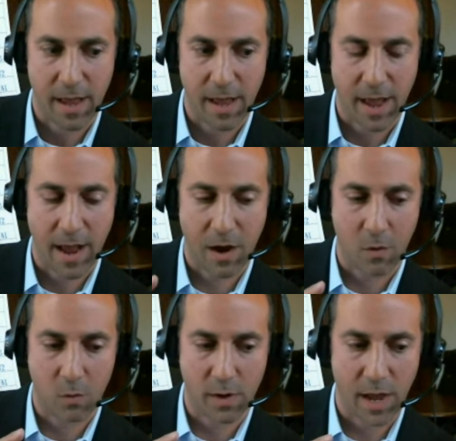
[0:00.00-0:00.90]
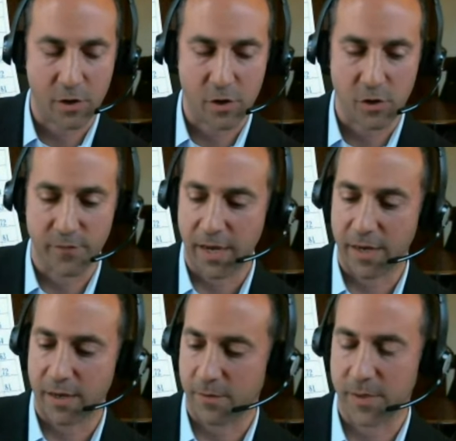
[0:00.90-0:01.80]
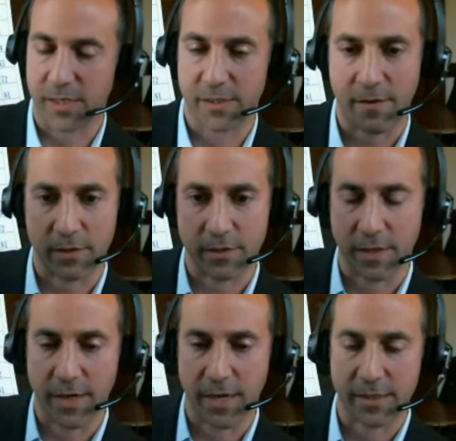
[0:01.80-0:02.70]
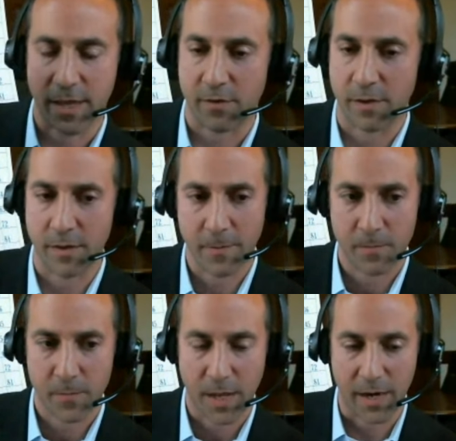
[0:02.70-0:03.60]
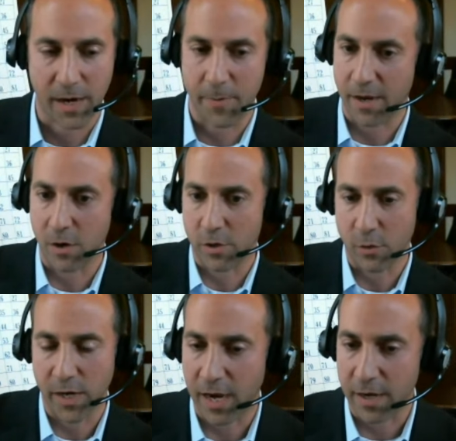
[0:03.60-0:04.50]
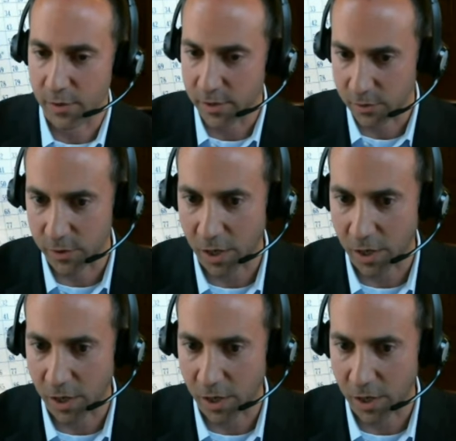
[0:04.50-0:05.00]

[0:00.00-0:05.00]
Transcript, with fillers: how how you've taken it from this level to the next level. And I mean, I know you and I and just has, were